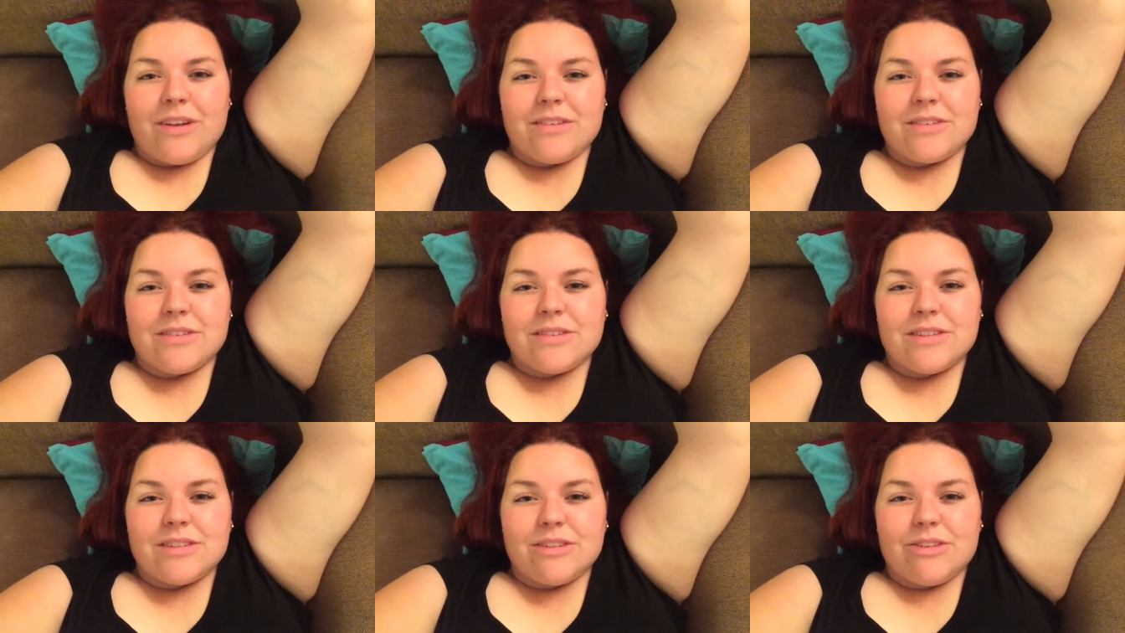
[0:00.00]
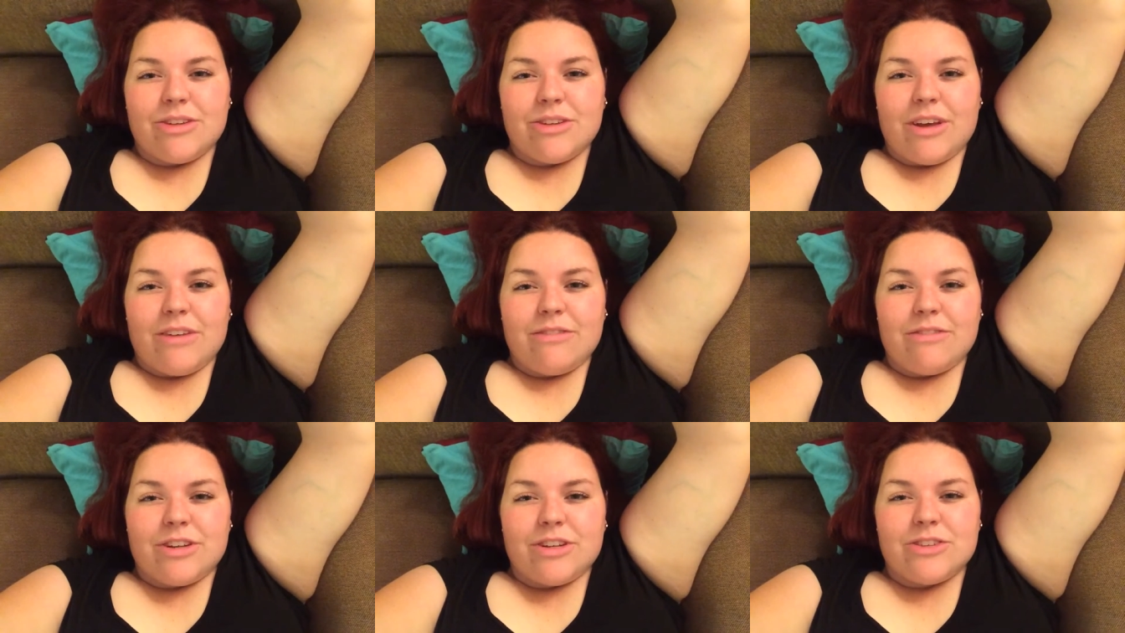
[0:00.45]
until
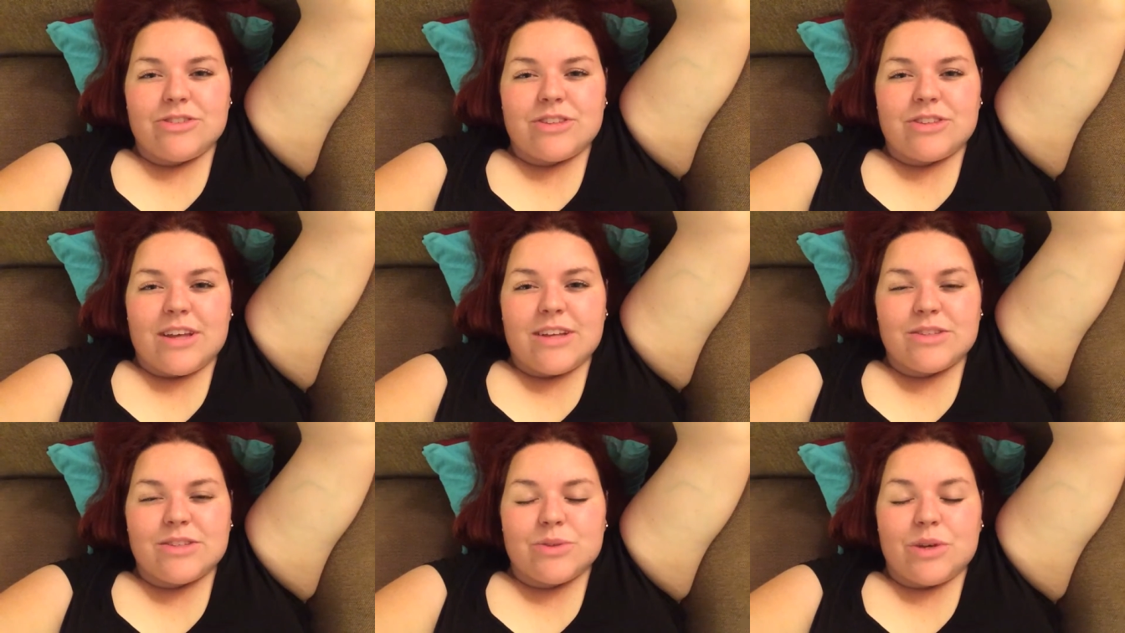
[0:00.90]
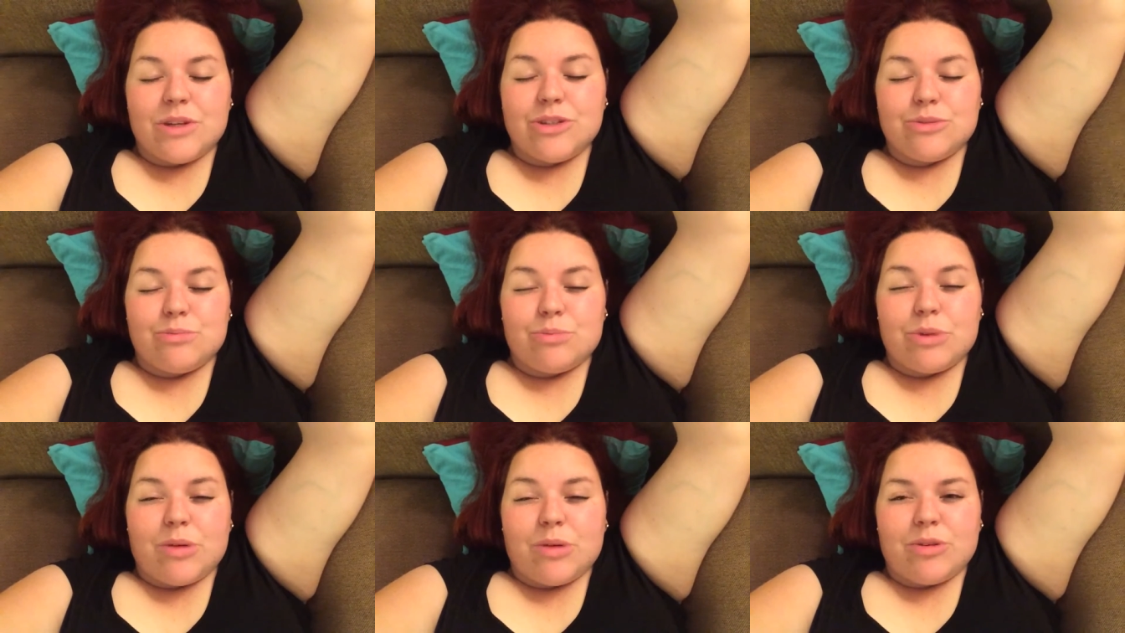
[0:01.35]
I finish that, so I
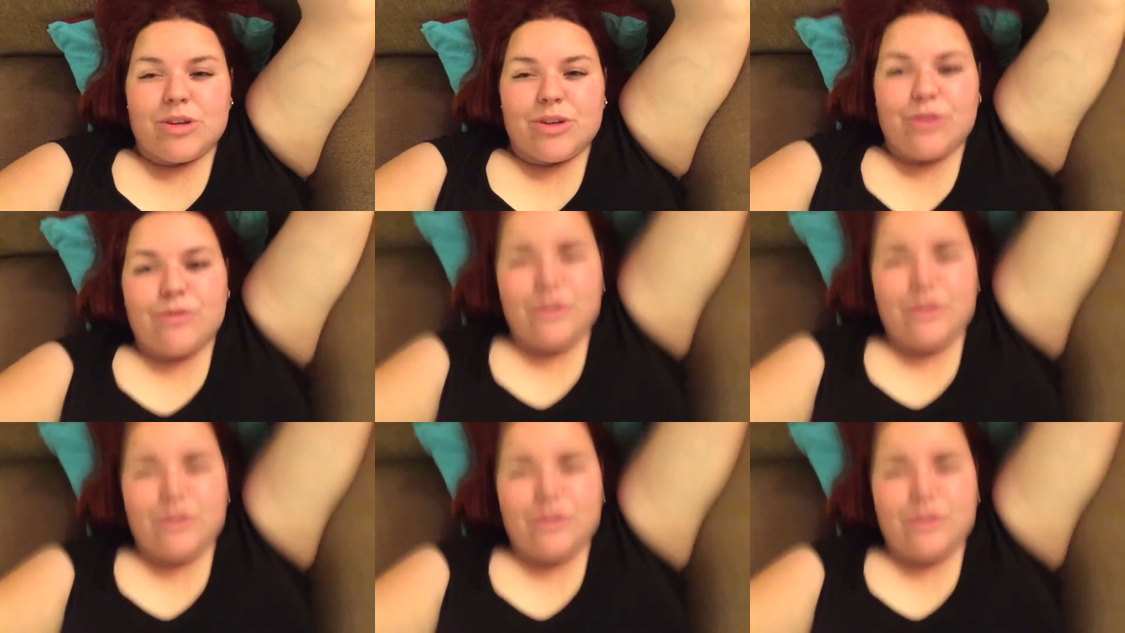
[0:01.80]
should probably go